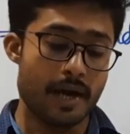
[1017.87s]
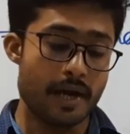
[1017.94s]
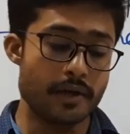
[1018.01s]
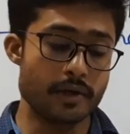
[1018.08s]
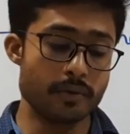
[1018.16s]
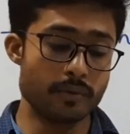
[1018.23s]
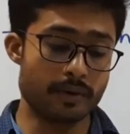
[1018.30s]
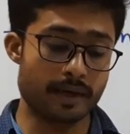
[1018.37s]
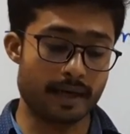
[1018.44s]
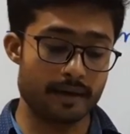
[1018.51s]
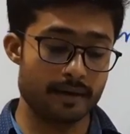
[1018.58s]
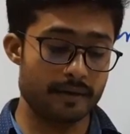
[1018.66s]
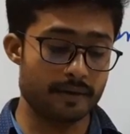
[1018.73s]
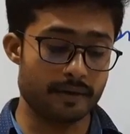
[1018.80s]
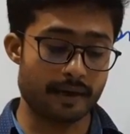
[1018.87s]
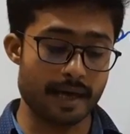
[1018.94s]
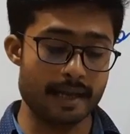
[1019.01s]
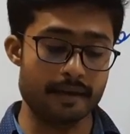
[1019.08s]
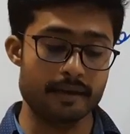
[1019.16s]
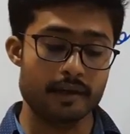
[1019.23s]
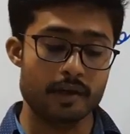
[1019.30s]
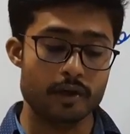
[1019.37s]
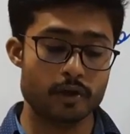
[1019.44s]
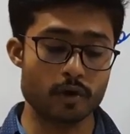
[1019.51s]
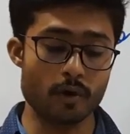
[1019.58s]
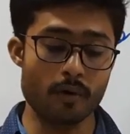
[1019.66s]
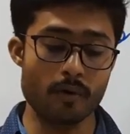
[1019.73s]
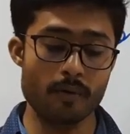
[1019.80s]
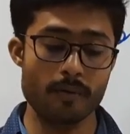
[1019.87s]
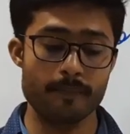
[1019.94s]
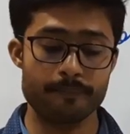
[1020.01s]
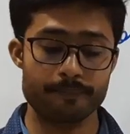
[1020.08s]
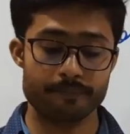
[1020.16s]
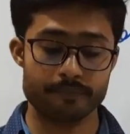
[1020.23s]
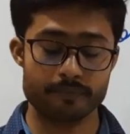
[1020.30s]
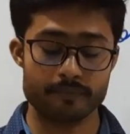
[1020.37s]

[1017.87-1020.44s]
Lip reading: You can shoo